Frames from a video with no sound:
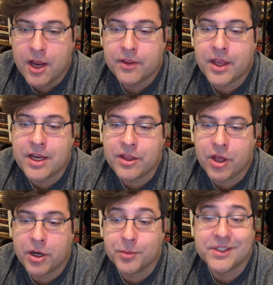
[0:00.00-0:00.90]
Then he
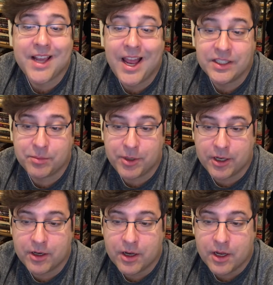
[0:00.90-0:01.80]
thought it was
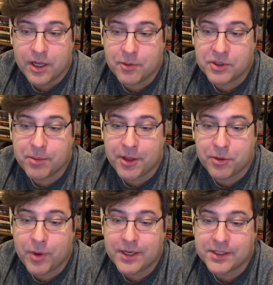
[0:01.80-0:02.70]
Caspian. It was about the
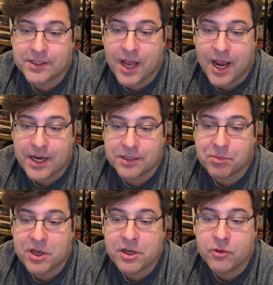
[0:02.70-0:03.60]
right size,
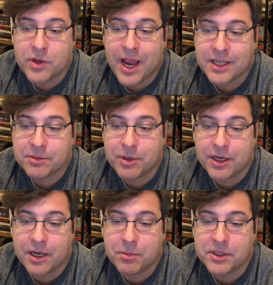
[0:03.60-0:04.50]
but he knew Caspian
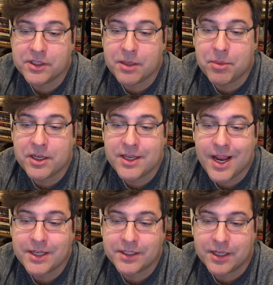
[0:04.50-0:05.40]
had been sleeping
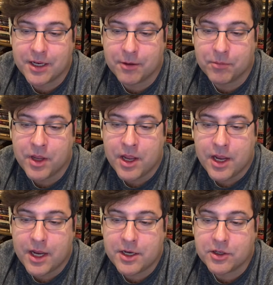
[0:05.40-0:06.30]
next to him,
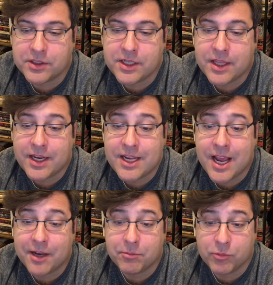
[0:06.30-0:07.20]
and he could see that he
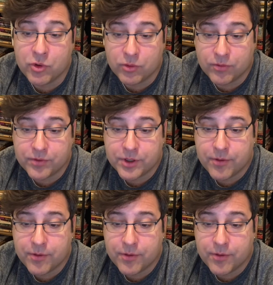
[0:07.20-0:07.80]
hadn't moved.